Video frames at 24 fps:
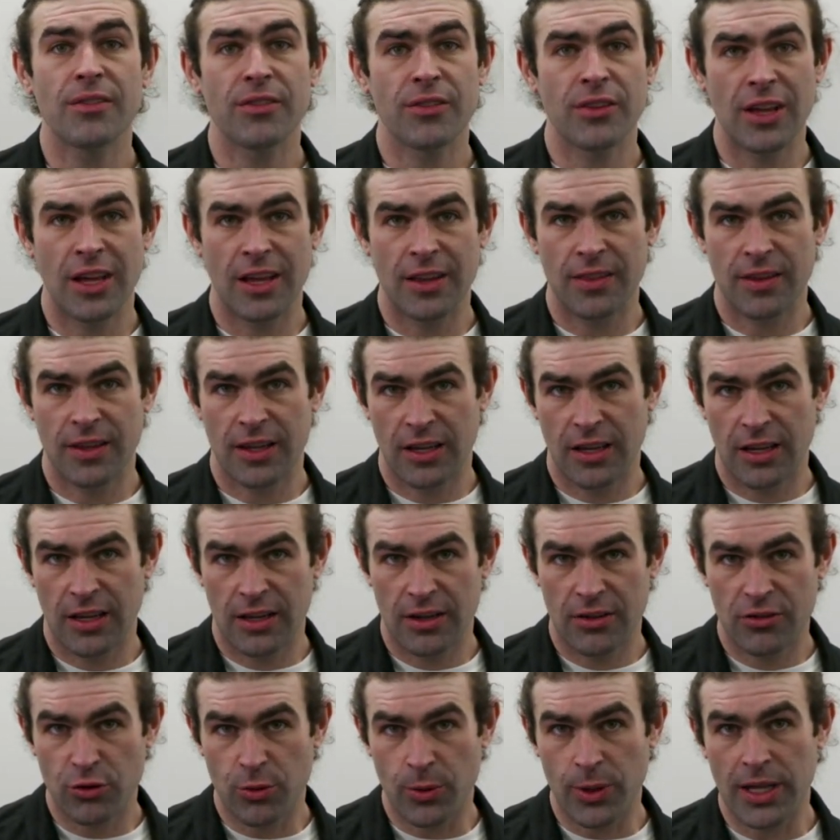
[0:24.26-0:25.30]
and
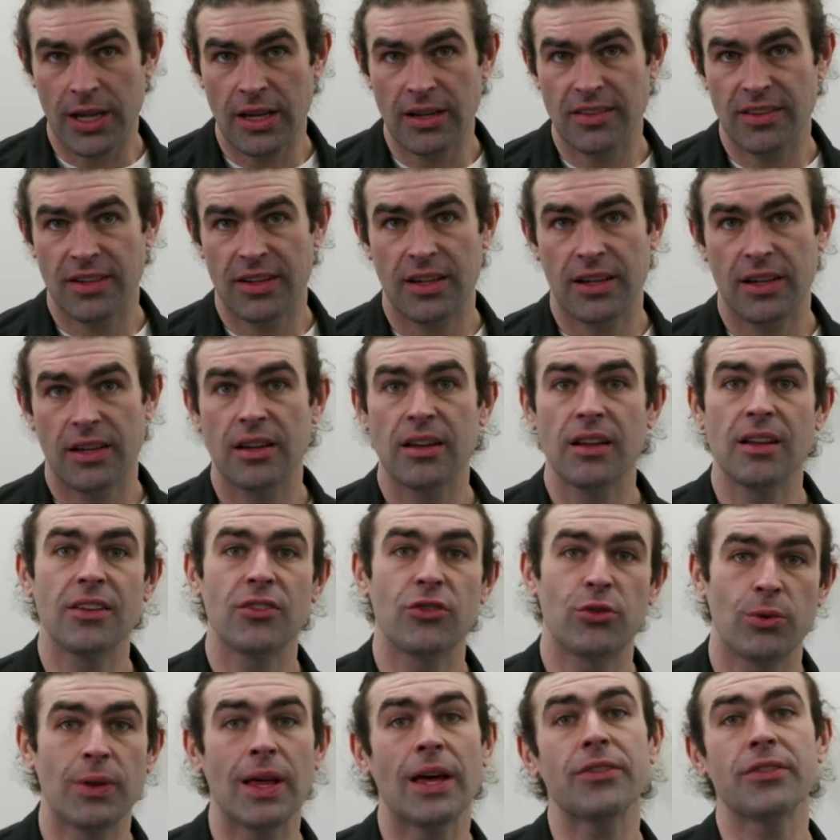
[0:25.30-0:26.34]
the 2018,
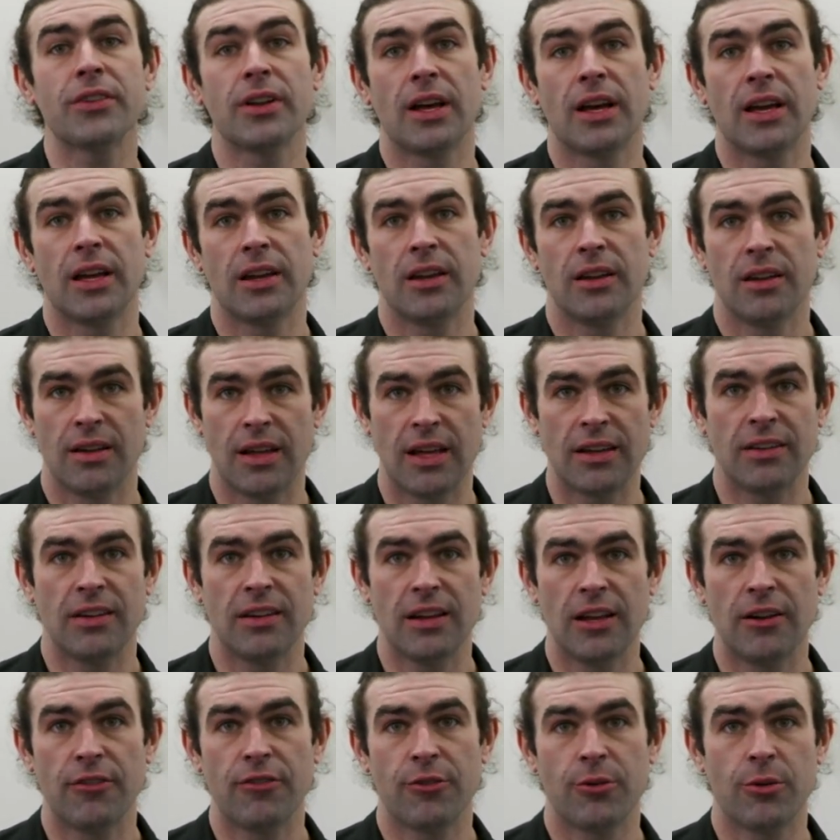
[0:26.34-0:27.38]
2009,
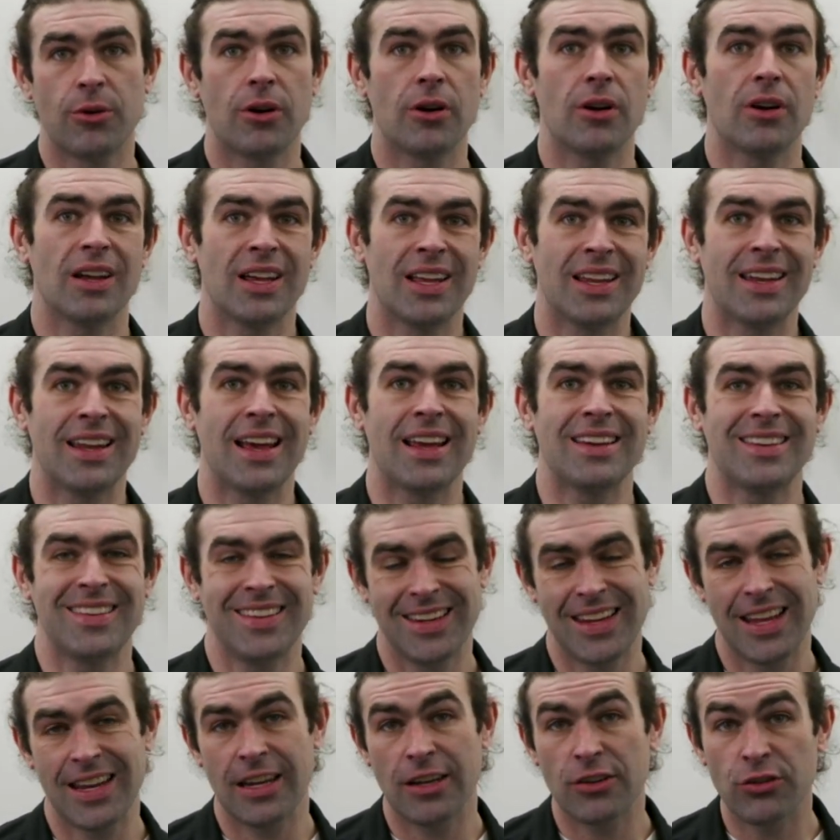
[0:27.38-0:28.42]
1994, and
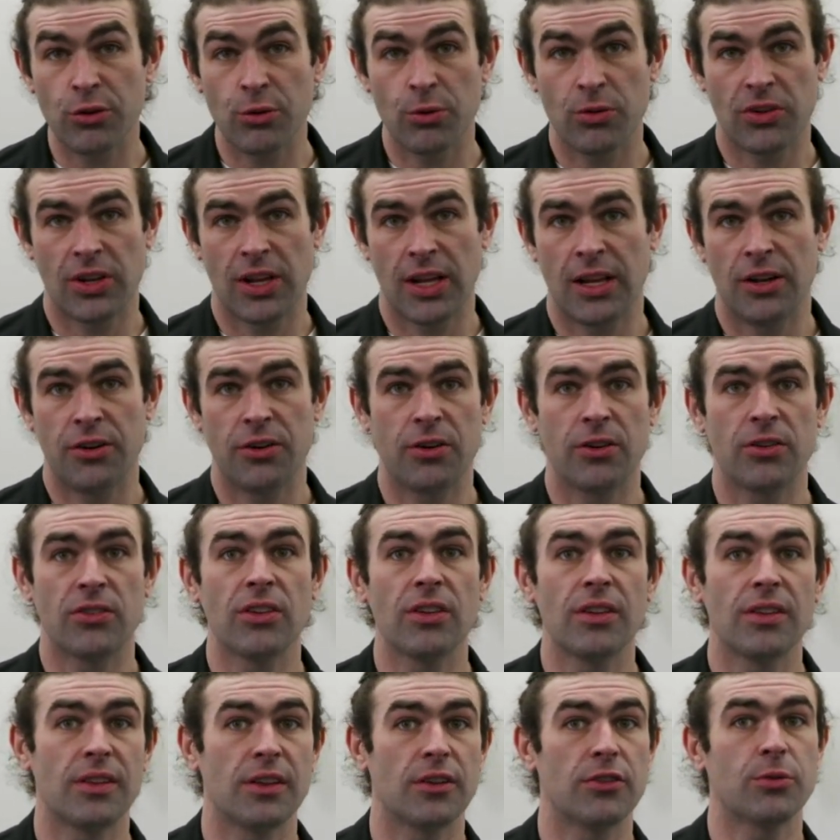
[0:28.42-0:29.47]
1982 standards,
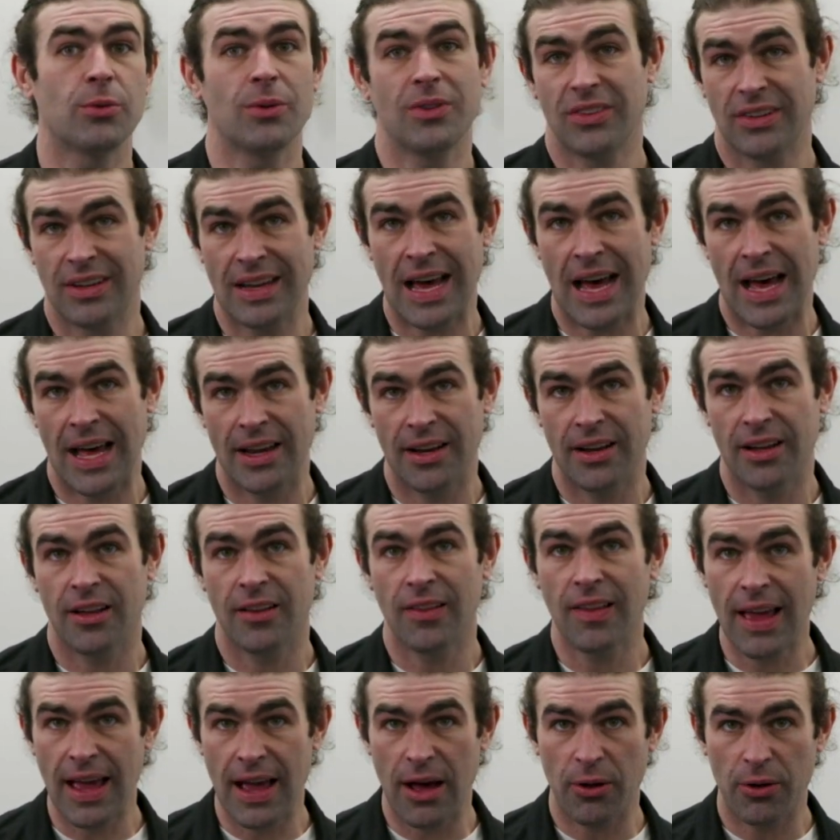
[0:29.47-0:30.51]
this was not
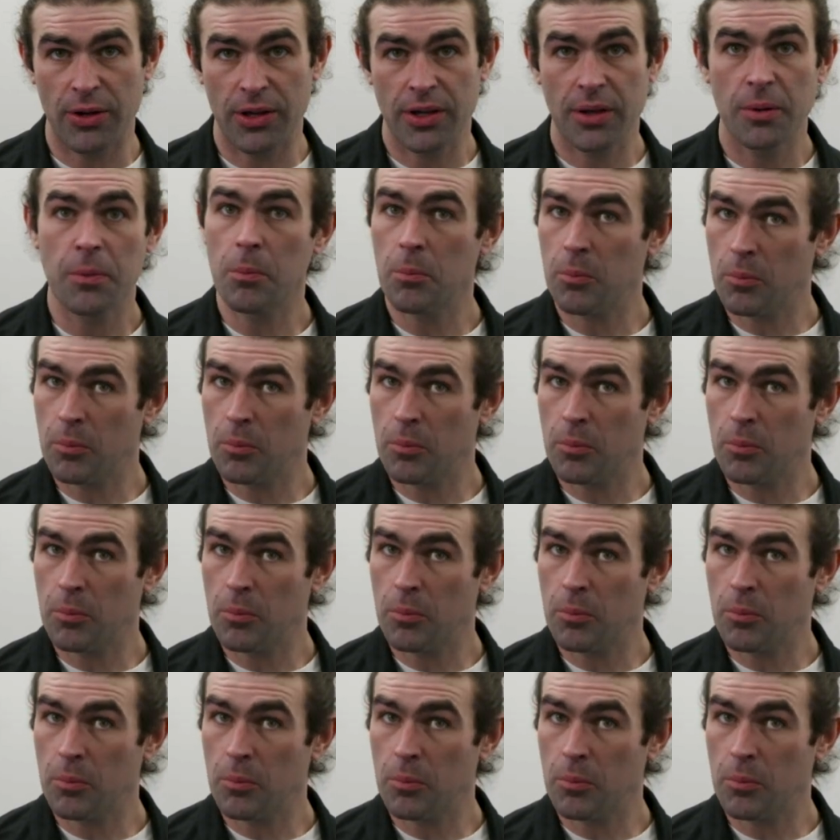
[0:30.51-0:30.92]
allowed.